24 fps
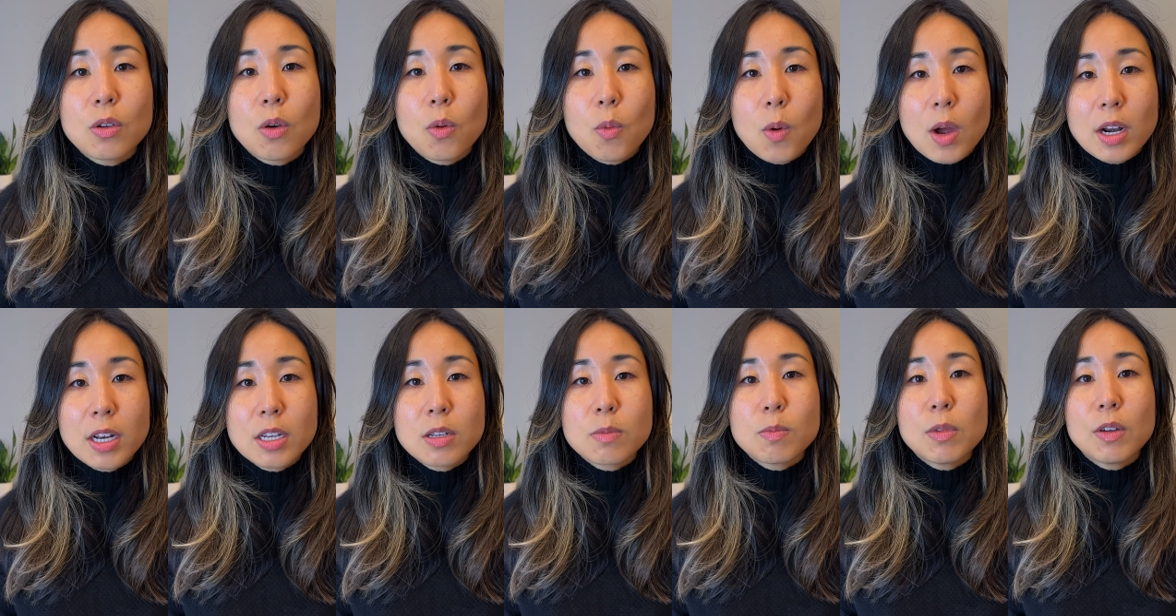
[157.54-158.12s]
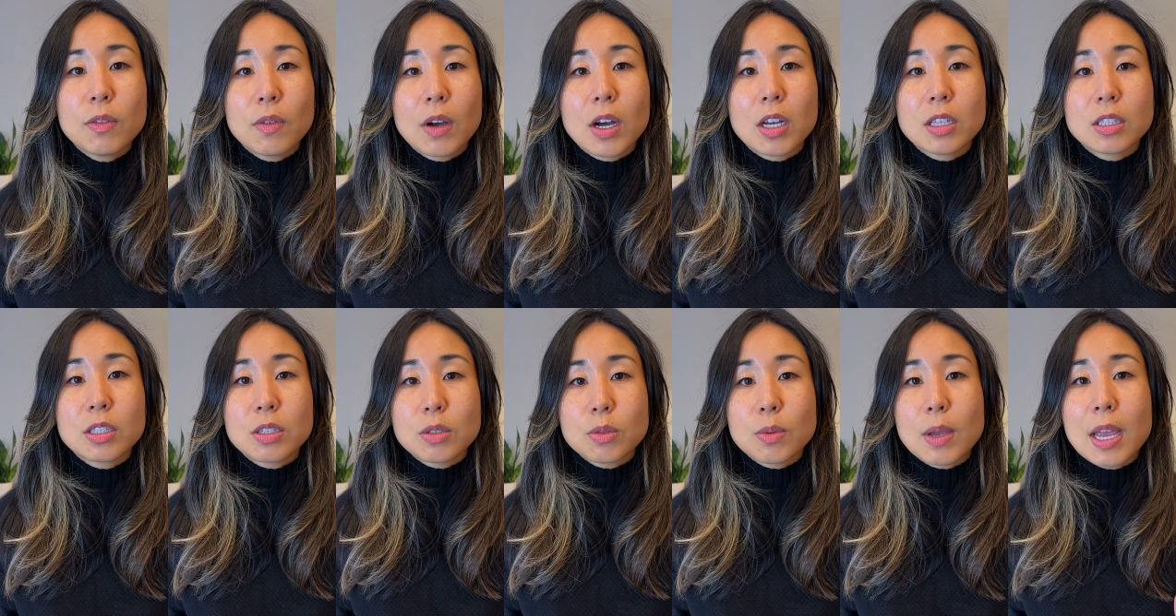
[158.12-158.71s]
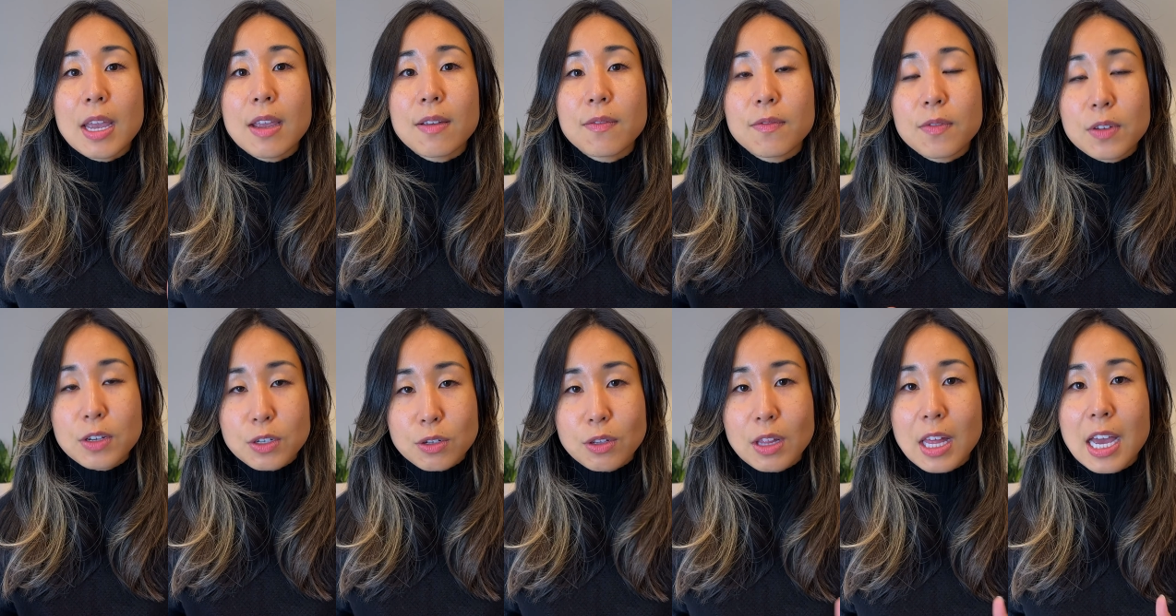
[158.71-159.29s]
you'll want to move on to a
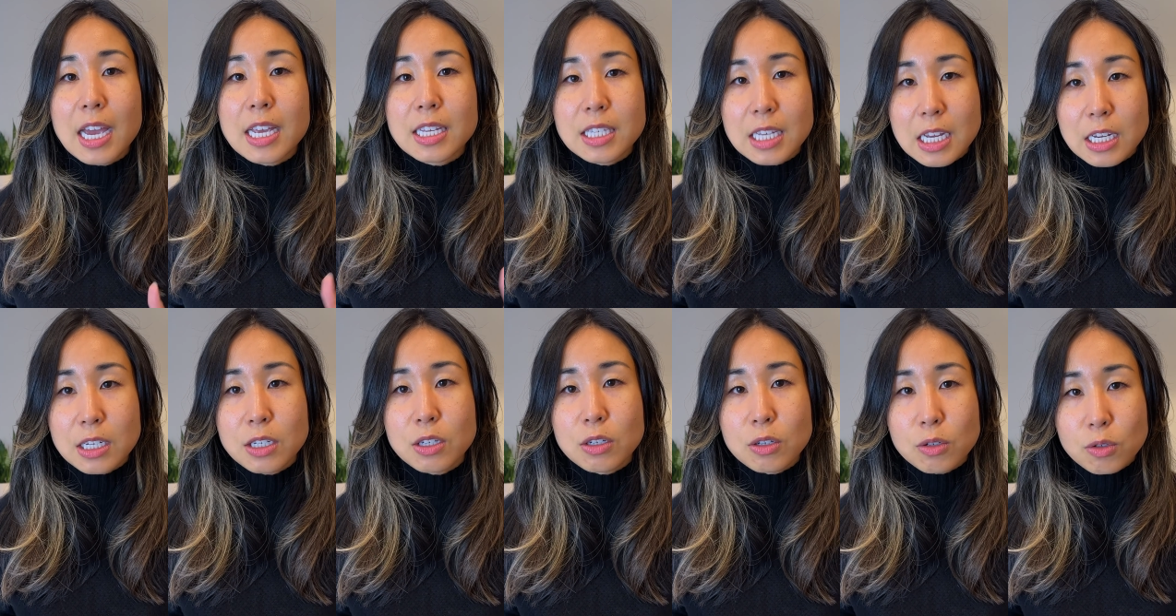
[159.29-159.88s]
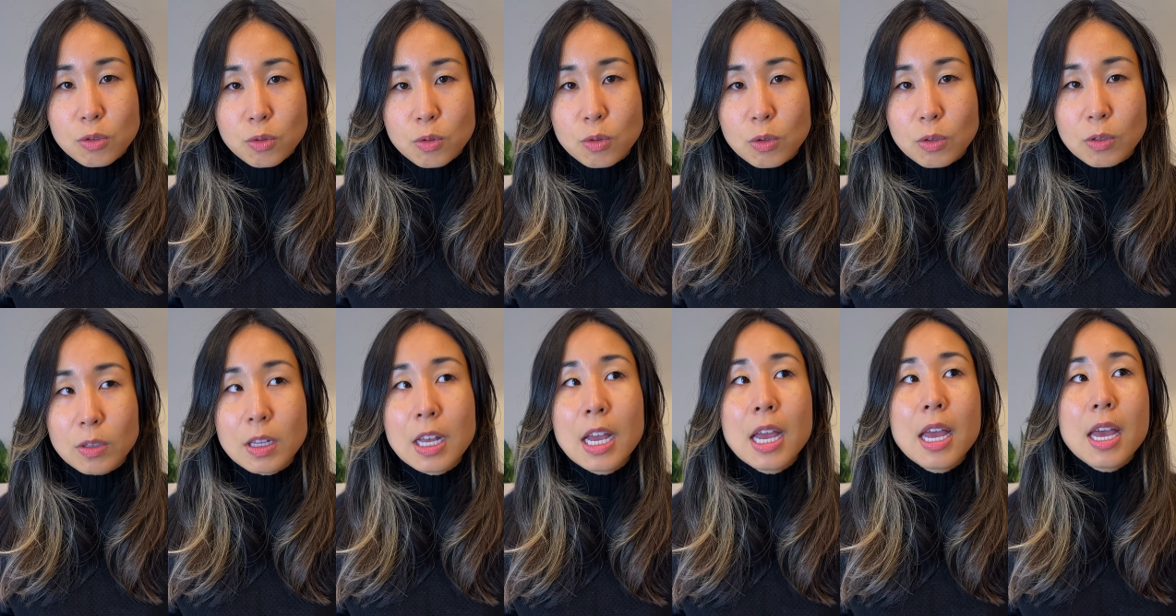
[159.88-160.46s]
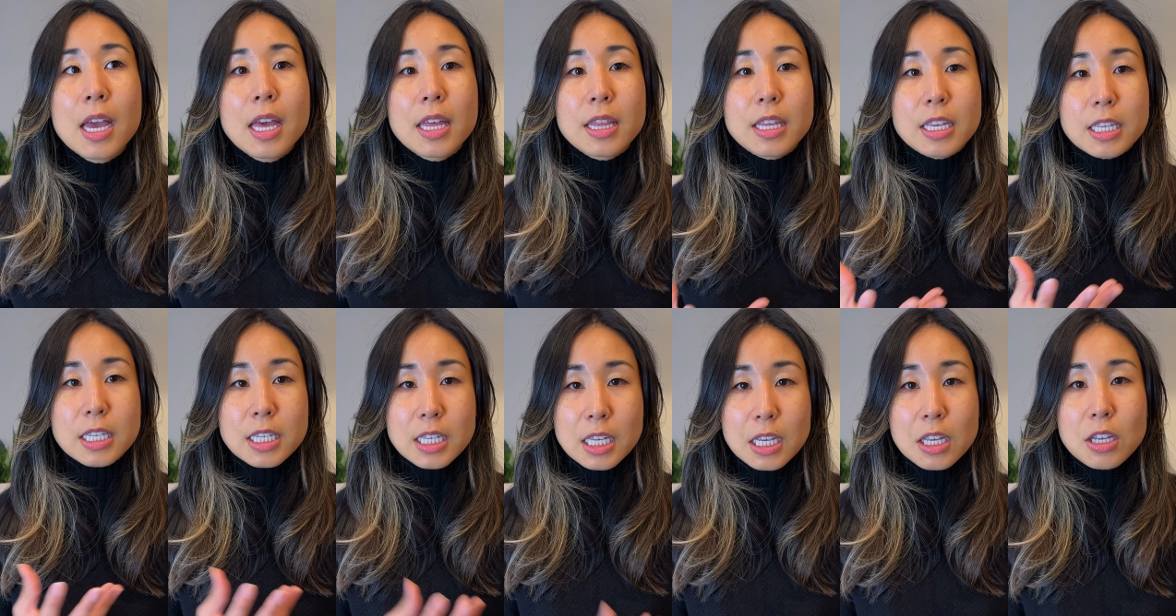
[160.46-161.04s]
visualization tool.
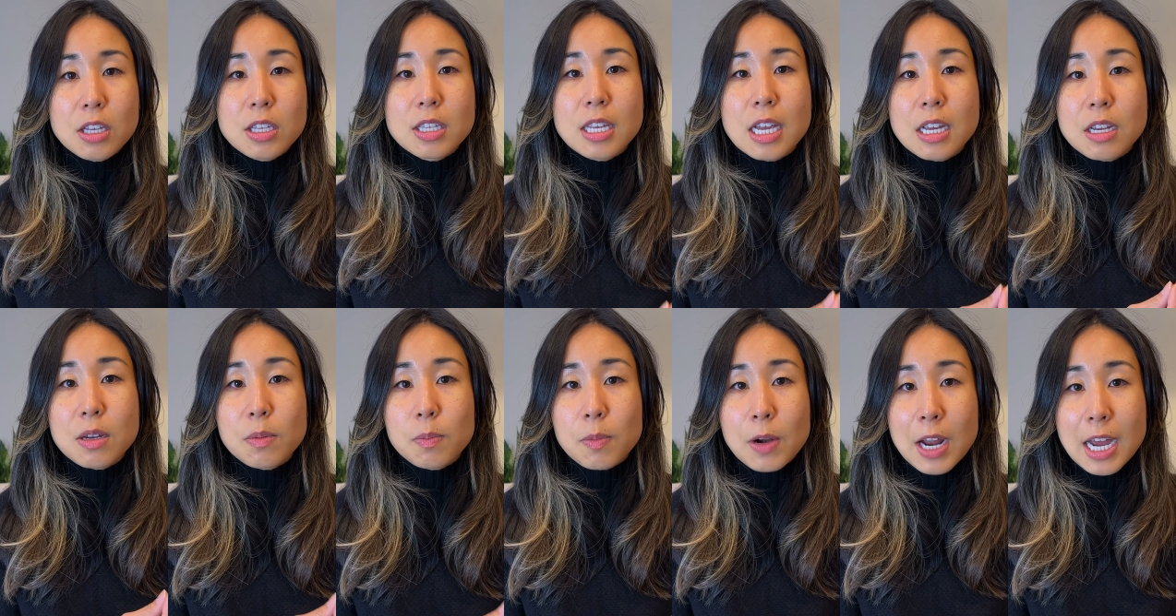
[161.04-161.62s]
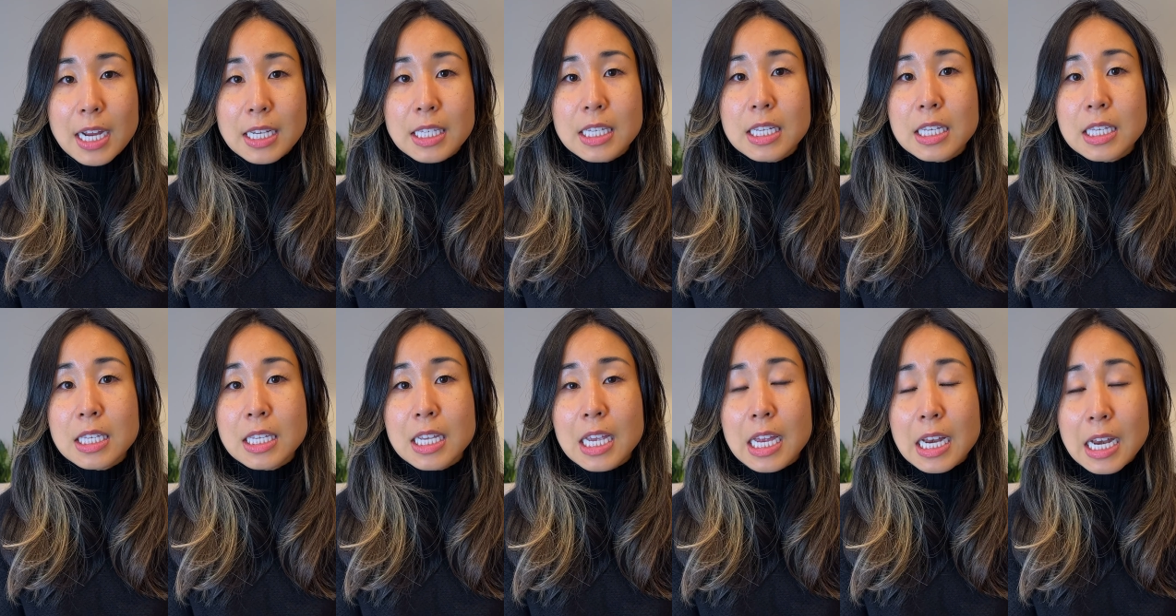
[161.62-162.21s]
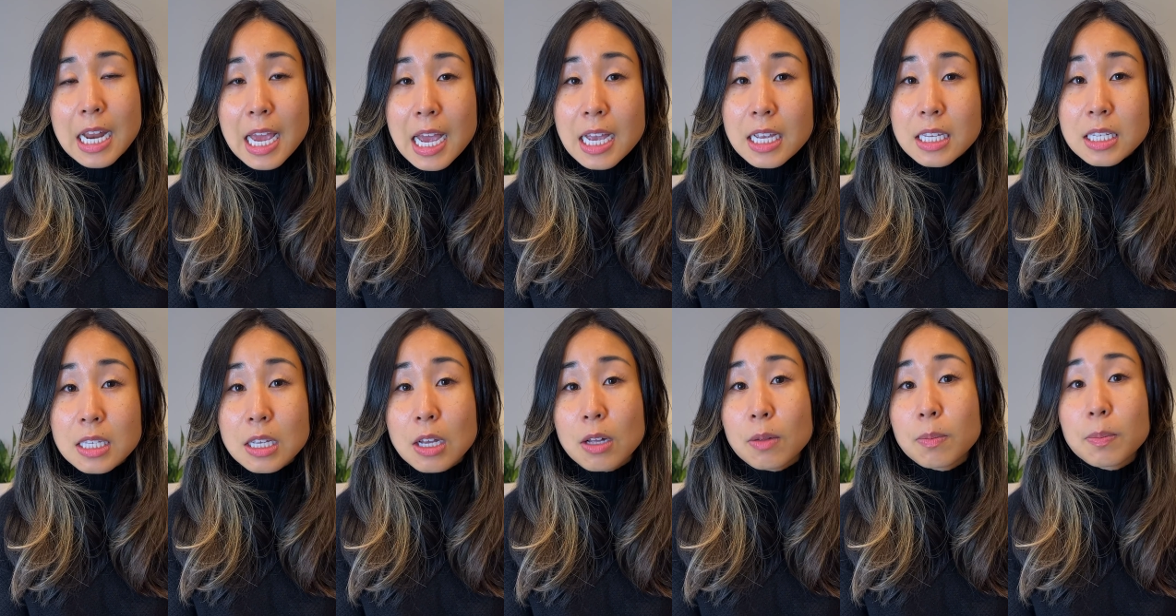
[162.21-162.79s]
The skills that you practiced in
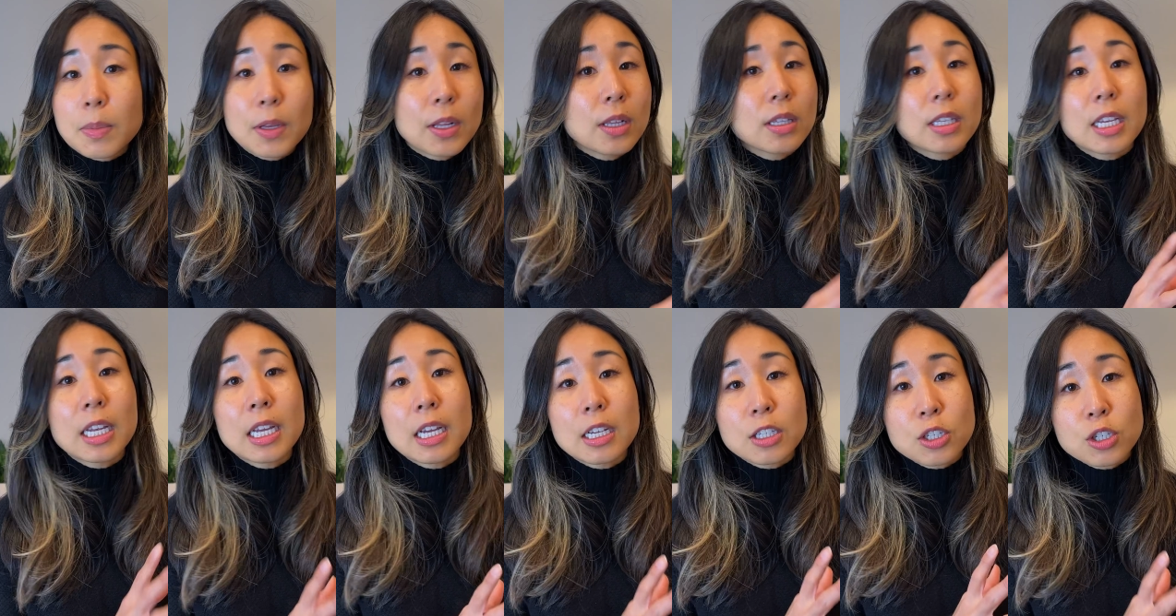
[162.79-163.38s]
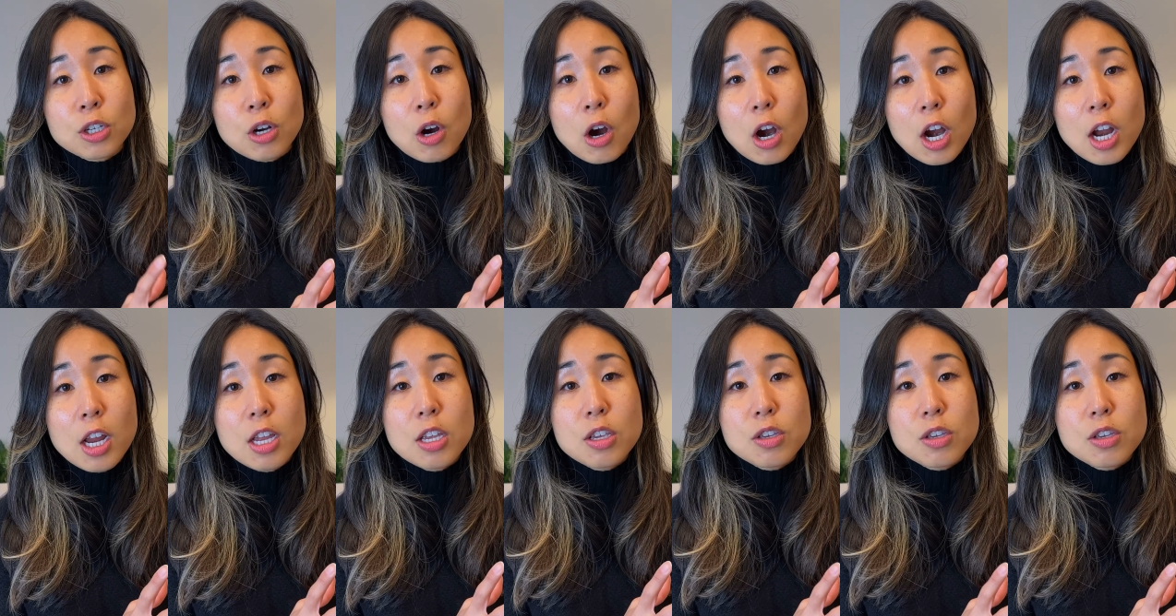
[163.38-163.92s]
Excel building a chart,